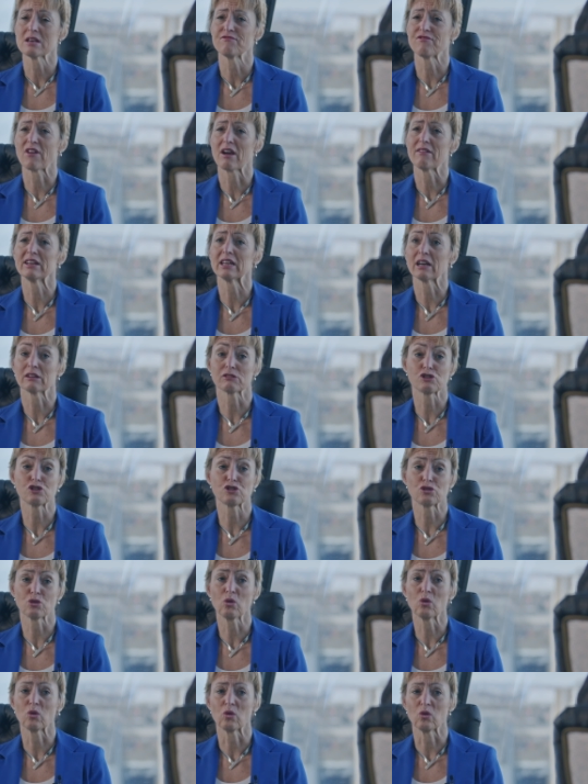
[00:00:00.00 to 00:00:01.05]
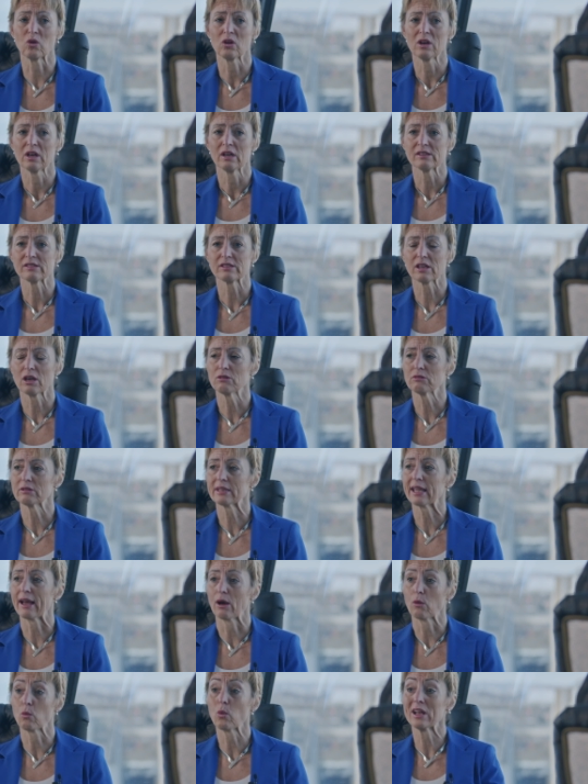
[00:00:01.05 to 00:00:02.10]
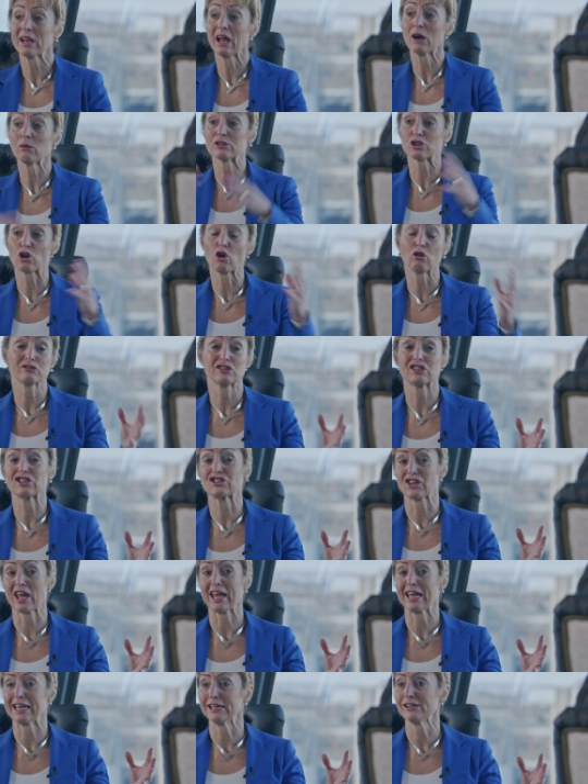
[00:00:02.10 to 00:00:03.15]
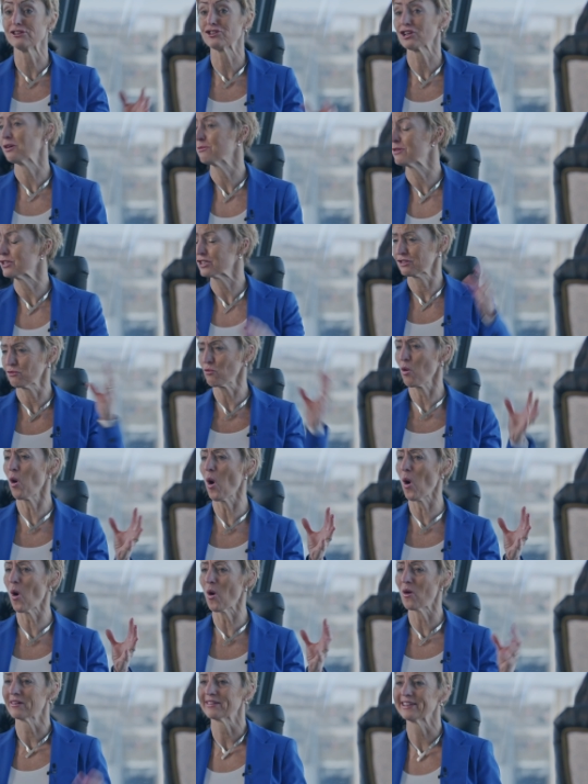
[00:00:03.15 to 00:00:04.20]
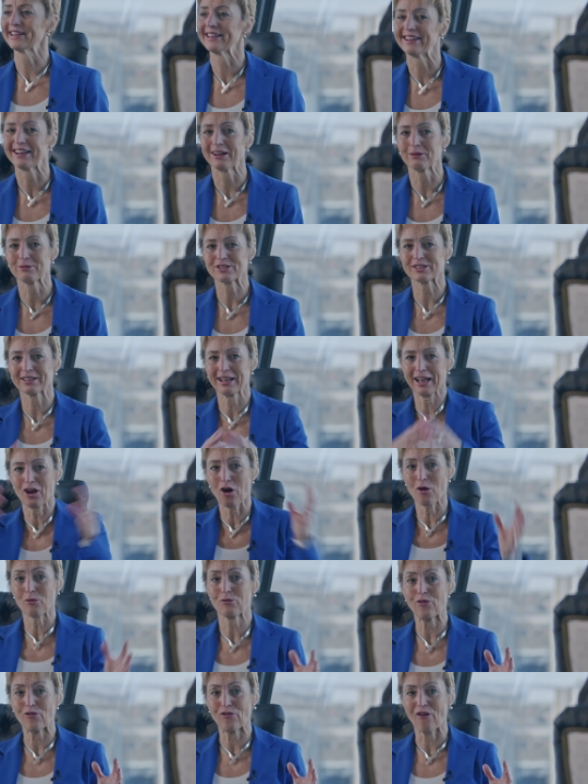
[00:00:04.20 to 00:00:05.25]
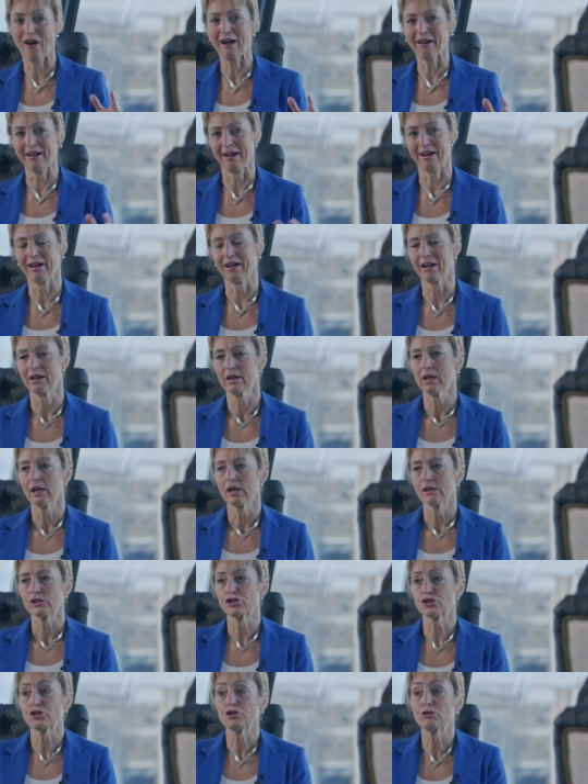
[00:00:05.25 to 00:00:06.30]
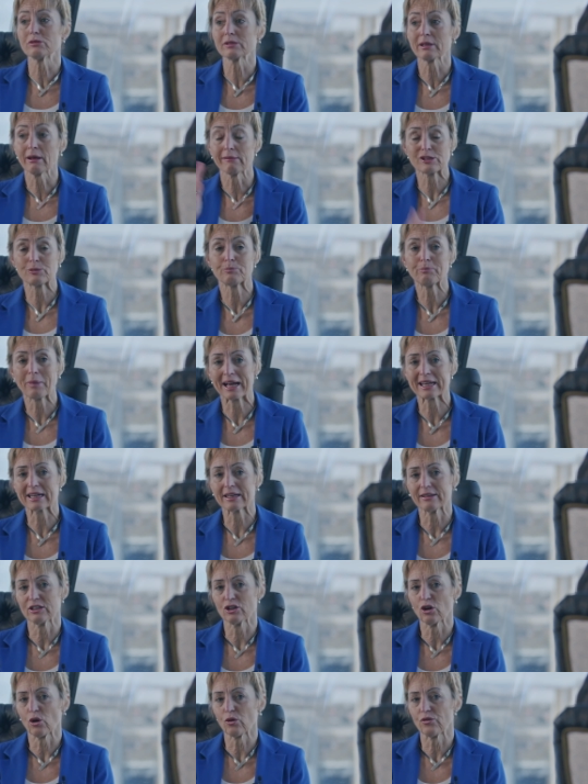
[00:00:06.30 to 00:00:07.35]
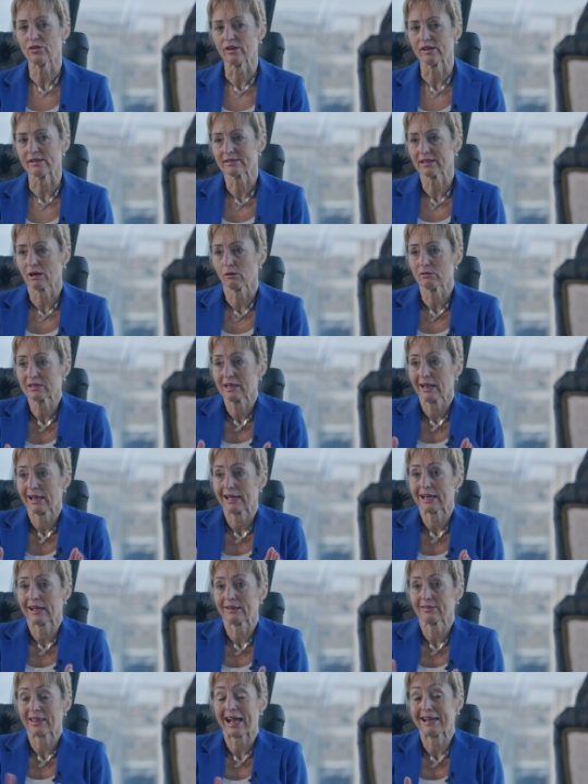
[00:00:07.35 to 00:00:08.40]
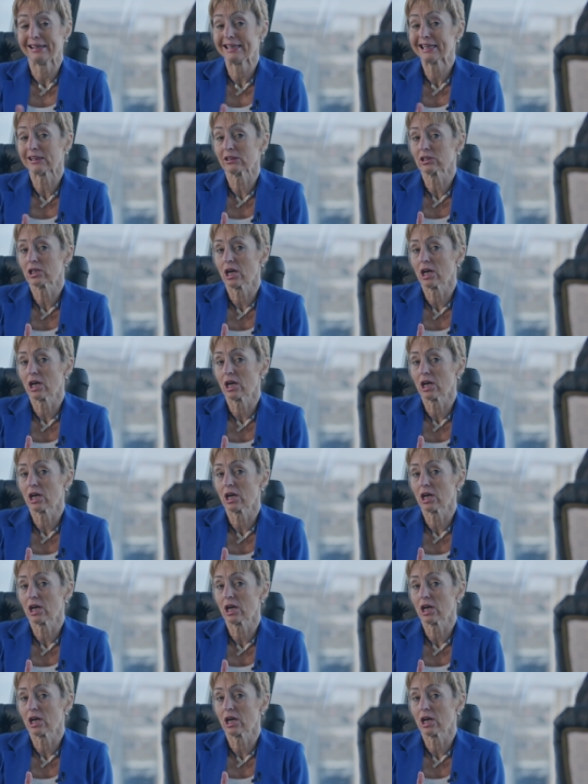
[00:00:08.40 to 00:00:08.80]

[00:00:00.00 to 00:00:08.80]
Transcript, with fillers: very unsure. So yeah, when I was on stage, yeah. I was oh yeah, I was like on fire. As soon as I was back in the office, I was like that little